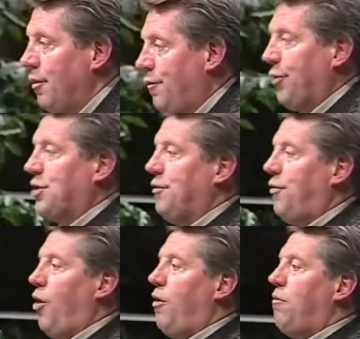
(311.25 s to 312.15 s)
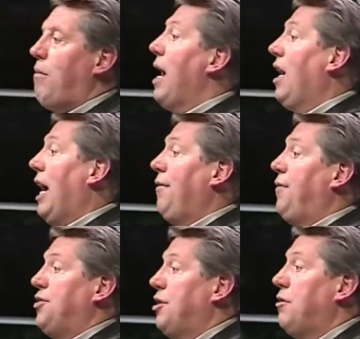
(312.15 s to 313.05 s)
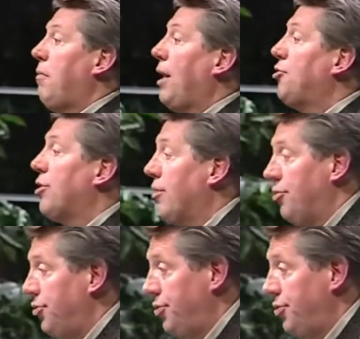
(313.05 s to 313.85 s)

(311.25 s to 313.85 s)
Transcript: First of all, my life isn't my church.